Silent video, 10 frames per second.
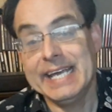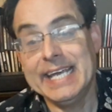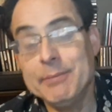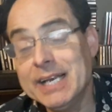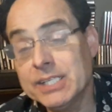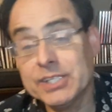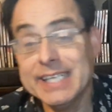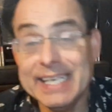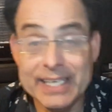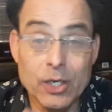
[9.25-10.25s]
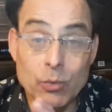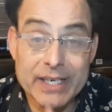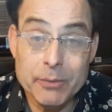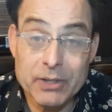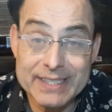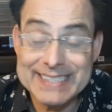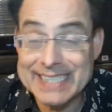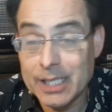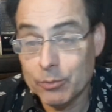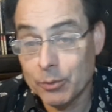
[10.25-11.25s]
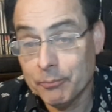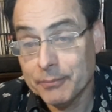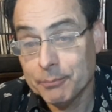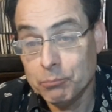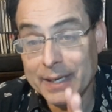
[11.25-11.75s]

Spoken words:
He managed to get here with him on this album,